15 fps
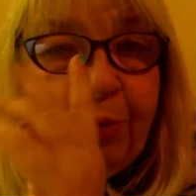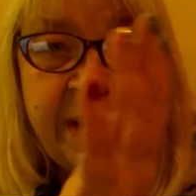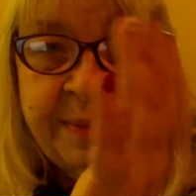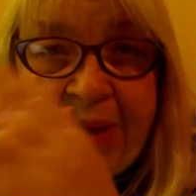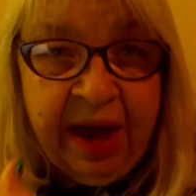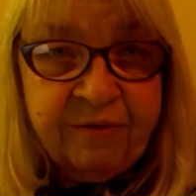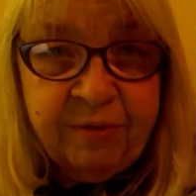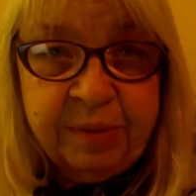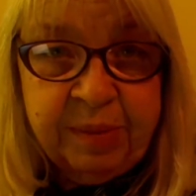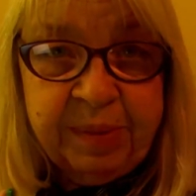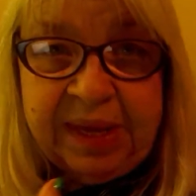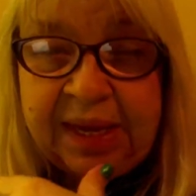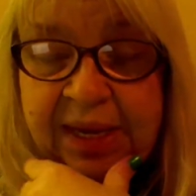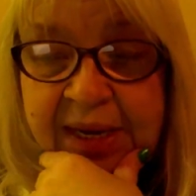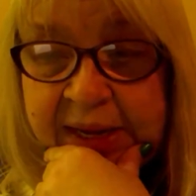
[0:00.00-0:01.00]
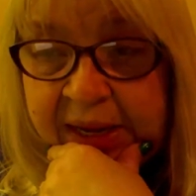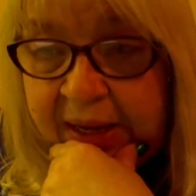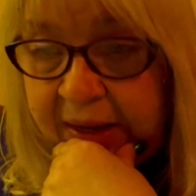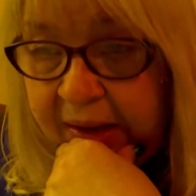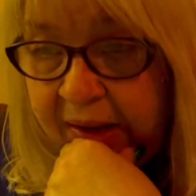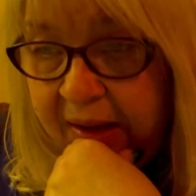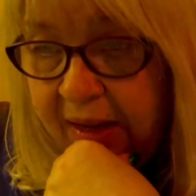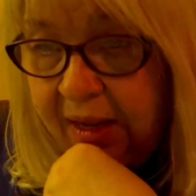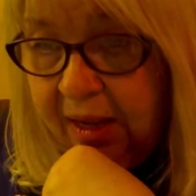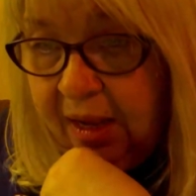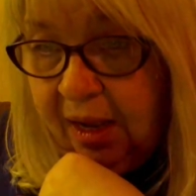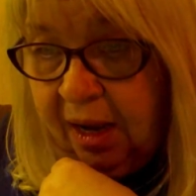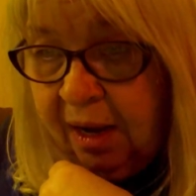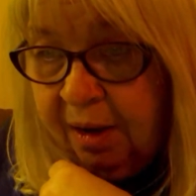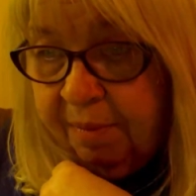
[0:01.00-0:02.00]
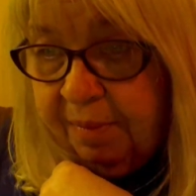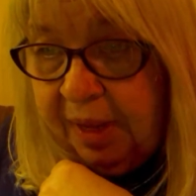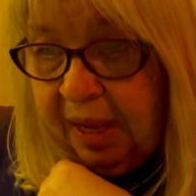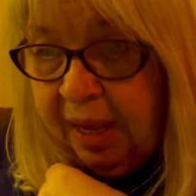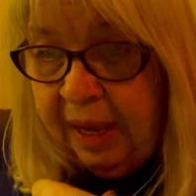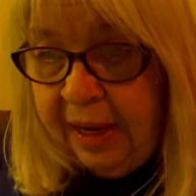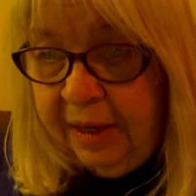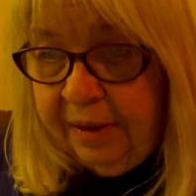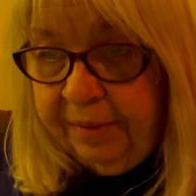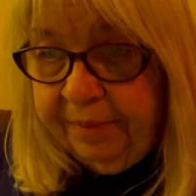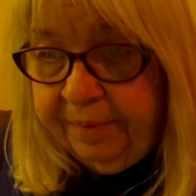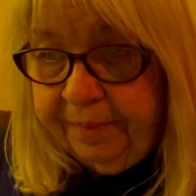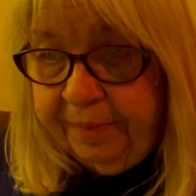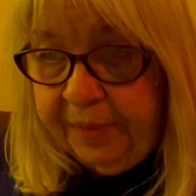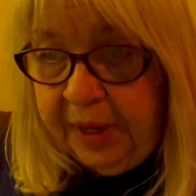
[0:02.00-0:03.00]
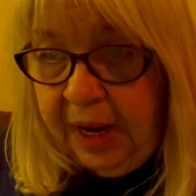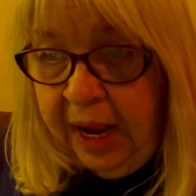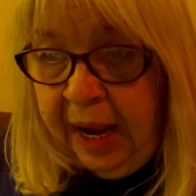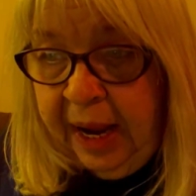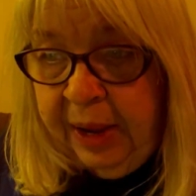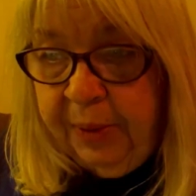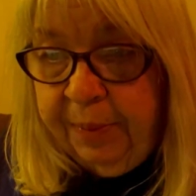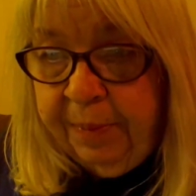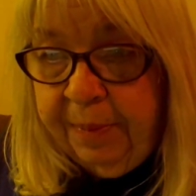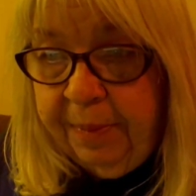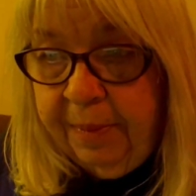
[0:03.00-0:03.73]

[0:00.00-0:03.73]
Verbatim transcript: way back from the beginning. Um, and I,